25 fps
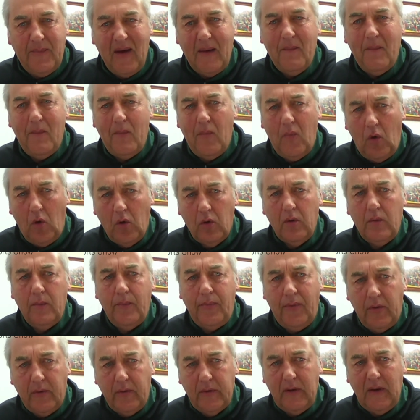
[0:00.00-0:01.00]
But more
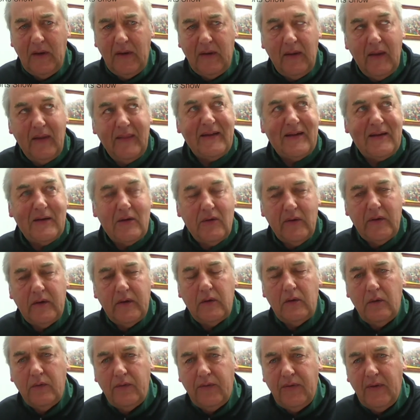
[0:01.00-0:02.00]
importantly, and the
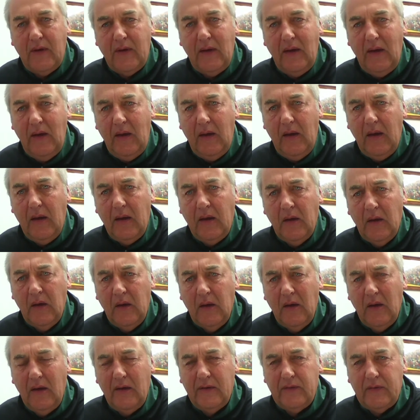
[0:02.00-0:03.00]
critical thing here
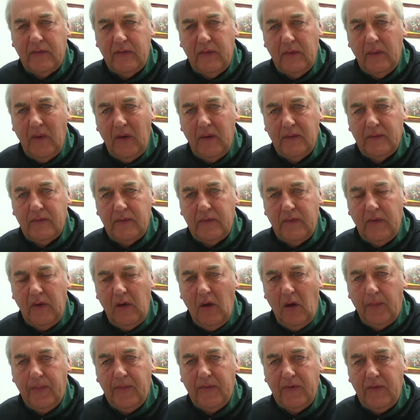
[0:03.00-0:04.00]
is the is
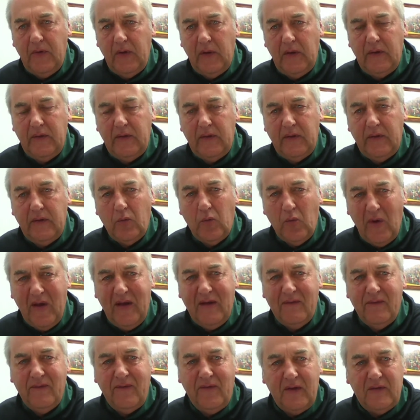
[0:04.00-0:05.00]
the opportunity to
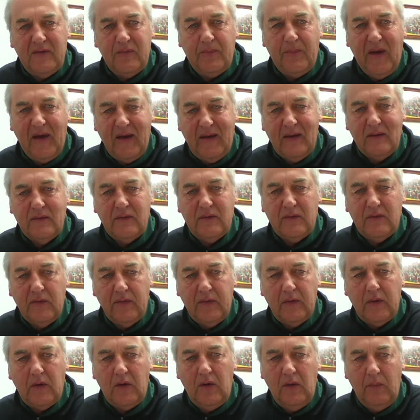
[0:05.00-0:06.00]
reinvest back
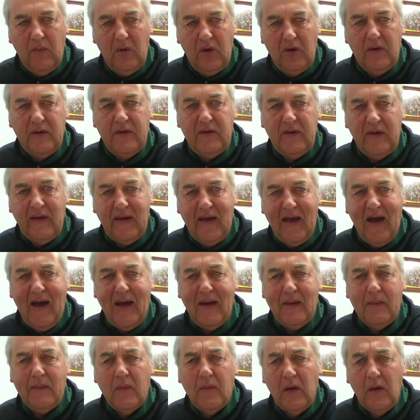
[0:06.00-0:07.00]
into the community
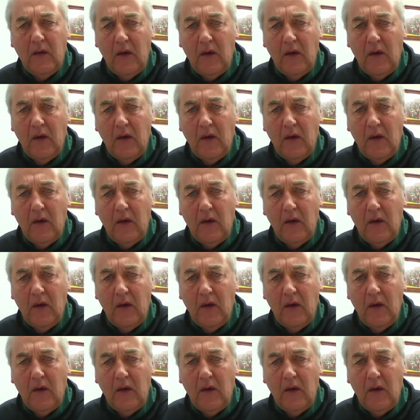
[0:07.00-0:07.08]
game.